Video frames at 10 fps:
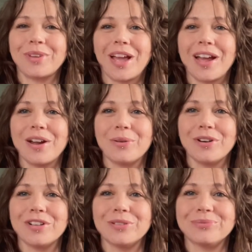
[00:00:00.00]
how are
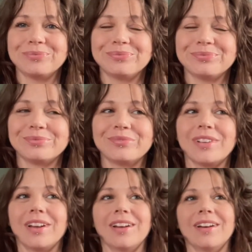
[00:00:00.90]
you?
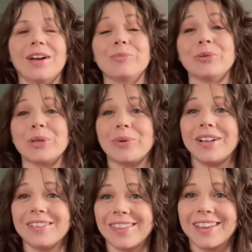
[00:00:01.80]
I'm doing
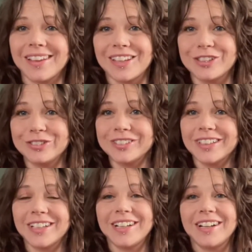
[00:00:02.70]
well, thank you.
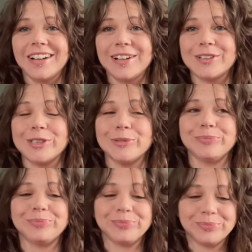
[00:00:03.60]
I
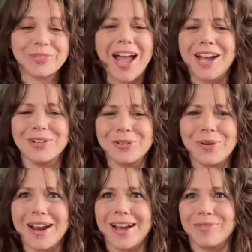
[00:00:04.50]
don't know
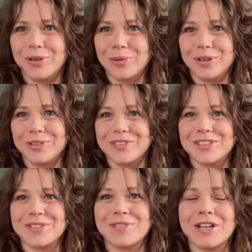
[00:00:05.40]
why I have to do all of this
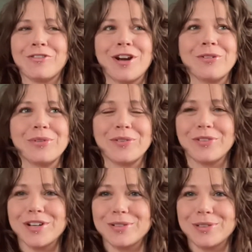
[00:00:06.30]
shifting around whenever
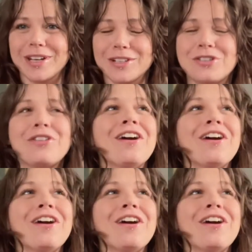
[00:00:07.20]
I do that intro.